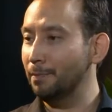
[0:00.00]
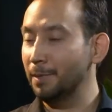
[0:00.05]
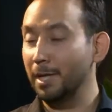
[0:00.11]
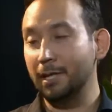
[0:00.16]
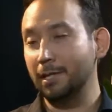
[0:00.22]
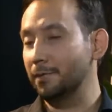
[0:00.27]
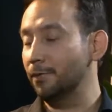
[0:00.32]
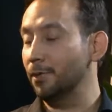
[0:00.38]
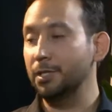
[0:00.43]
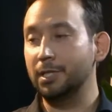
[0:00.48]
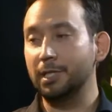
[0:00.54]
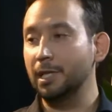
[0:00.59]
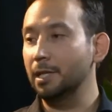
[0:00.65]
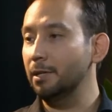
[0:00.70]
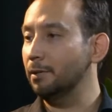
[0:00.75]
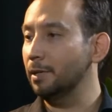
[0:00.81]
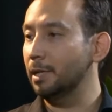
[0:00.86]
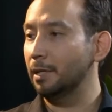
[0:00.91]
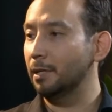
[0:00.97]
Yeah, it's first
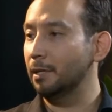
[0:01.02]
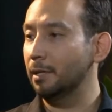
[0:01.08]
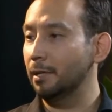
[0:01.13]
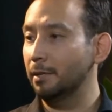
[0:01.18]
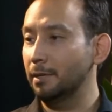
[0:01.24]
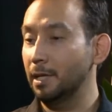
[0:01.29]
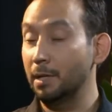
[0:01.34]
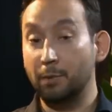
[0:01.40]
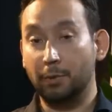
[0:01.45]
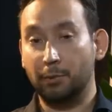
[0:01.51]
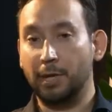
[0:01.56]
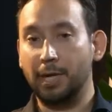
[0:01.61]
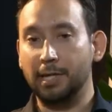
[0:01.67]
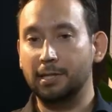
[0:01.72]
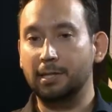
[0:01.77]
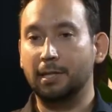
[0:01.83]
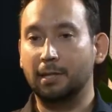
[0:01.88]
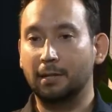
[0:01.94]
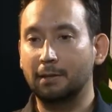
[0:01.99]
year, and we
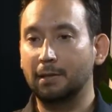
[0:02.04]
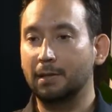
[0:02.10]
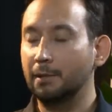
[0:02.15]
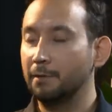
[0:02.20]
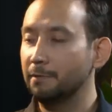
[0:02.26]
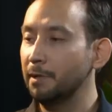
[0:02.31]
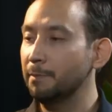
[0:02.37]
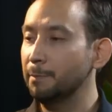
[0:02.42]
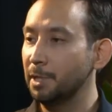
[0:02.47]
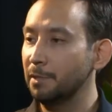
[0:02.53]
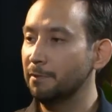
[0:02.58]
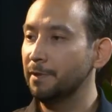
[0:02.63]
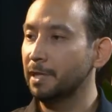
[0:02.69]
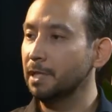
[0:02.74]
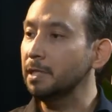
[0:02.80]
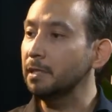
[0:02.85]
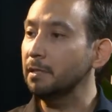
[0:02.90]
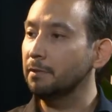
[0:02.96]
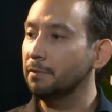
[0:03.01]
raised a fair bit of
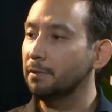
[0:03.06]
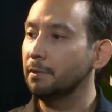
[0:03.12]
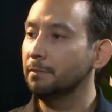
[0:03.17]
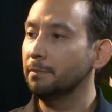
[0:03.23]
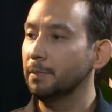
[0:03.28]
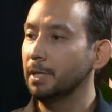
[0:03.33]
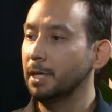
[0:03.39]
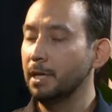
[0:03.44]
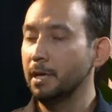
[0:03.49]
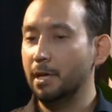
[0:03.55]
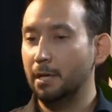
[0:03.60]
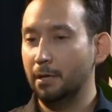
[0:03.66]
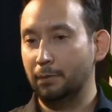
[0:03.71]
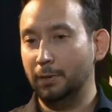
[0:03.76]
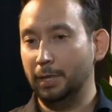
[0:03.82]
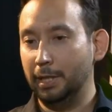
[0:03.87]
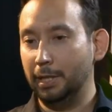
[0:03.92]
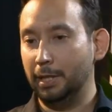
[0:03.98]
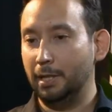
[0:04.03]
funding from
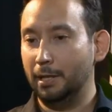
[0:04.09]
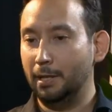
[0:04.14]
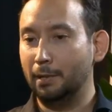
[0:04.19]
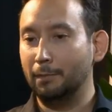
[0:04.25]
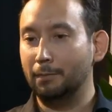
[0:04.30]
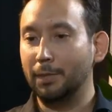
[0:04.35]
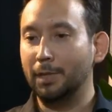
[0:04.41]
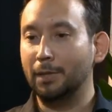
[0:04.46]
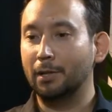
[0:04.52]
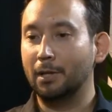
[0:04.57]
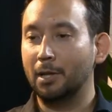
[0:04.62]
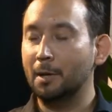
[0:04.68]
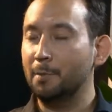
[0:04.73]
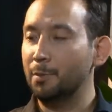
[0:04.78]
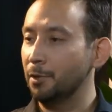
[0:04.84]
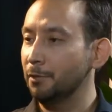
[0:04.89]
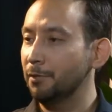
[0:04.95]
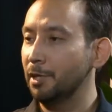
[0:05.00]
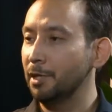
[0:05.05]
really
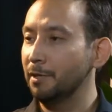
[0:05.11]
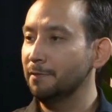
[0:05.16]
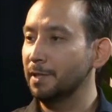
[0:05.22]
high-profile